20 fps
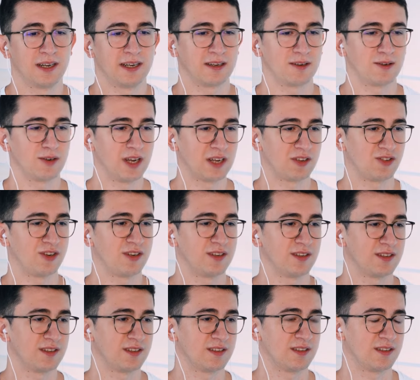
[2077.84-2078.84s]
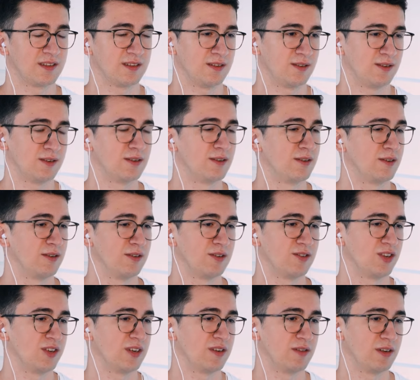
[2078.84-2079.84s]
you're like a connectionist or
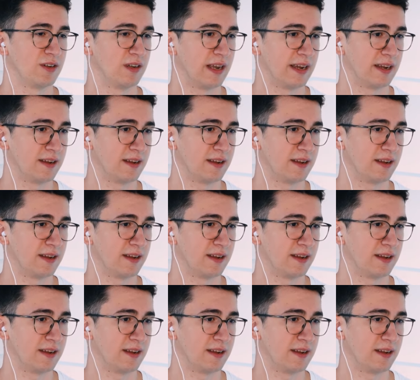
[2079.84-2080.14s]
in general,